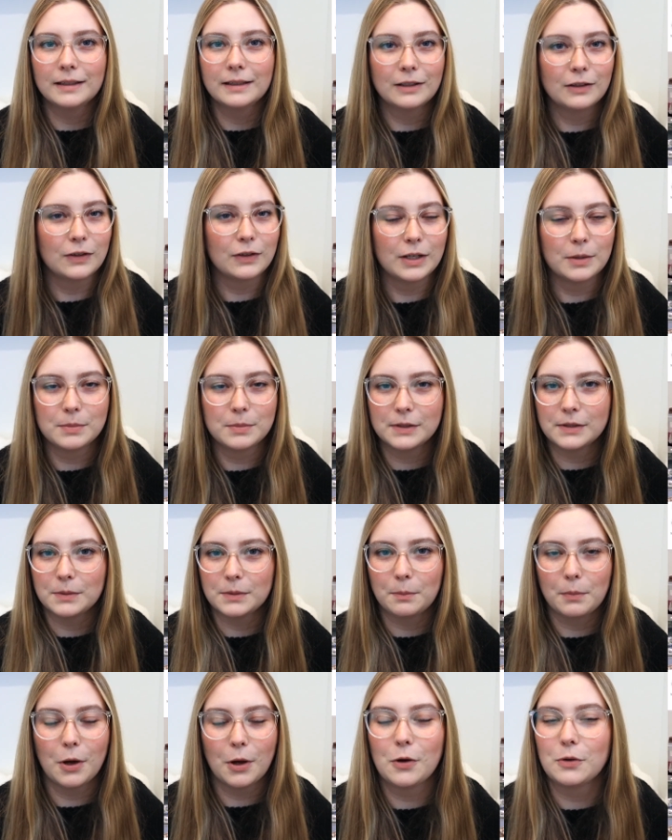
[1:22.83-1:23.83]
clips,
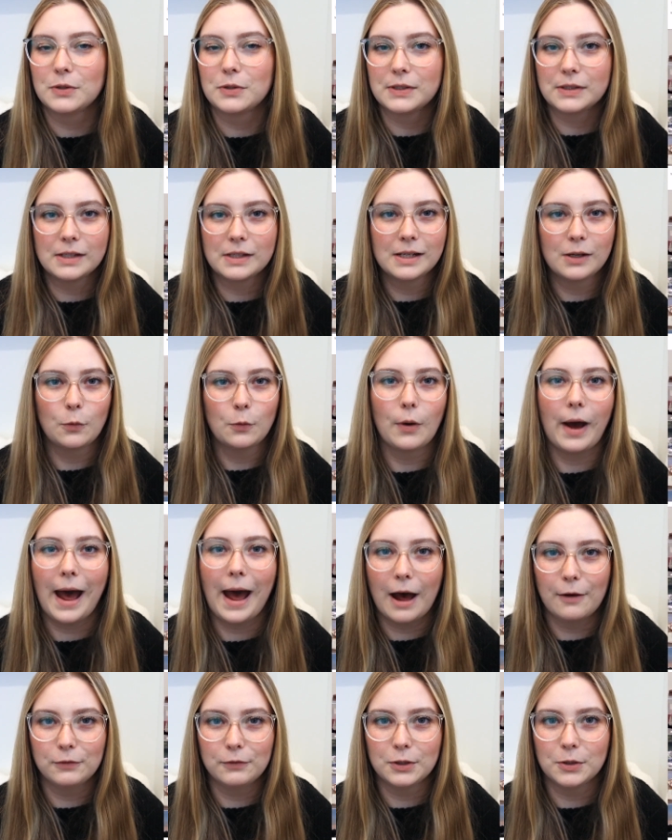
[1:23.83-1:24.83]
posts, what
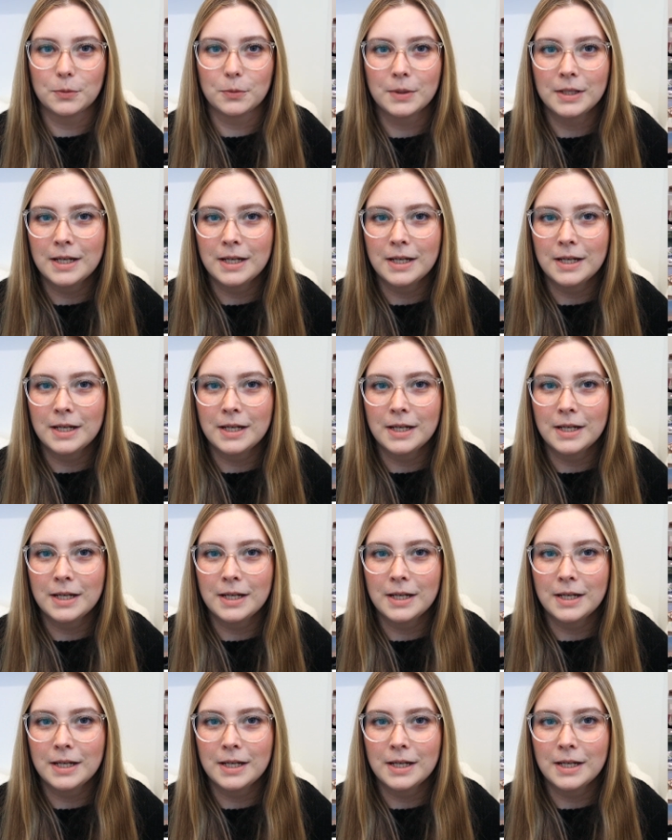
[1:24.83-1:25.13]
have you.